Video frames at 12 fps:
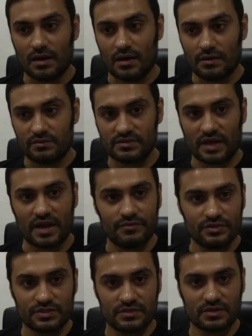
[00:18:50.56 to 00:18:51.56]

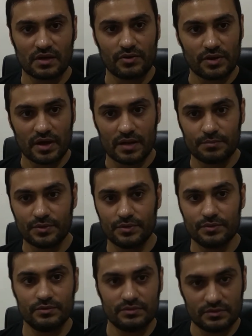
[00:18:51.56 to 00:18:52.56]
sandwiches are going to help
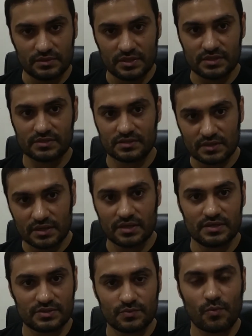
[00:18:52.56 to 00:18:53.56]
you. This
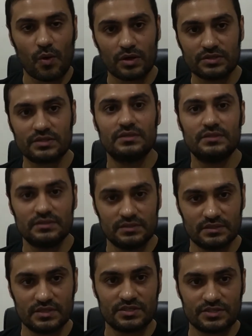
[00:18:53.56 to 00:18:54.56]
is what
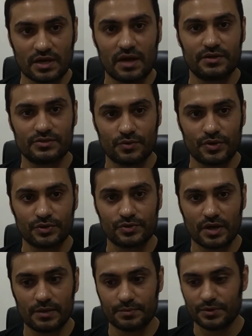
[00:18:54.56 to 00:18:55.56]
this chart is going to
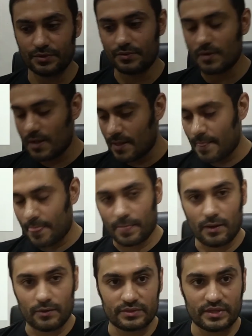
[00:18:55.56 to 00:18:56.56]
help you.
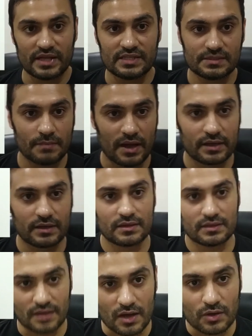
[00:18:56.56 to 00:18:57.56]
Now that's my
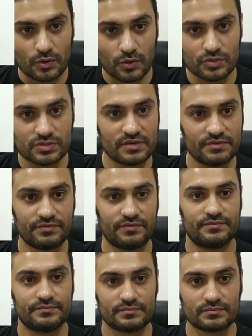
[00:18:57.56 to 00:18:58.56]
conclusive
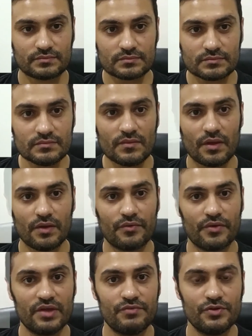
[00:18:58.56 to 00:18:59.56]

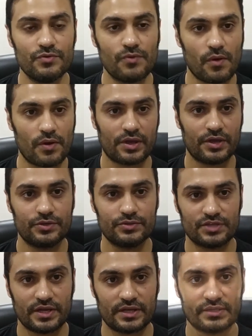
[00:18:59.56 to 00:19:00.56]
review on a
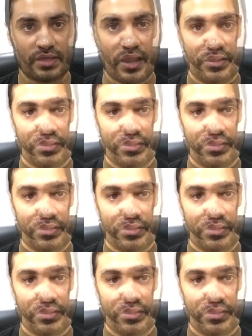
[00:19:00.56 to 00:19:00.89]
ketogenic diet.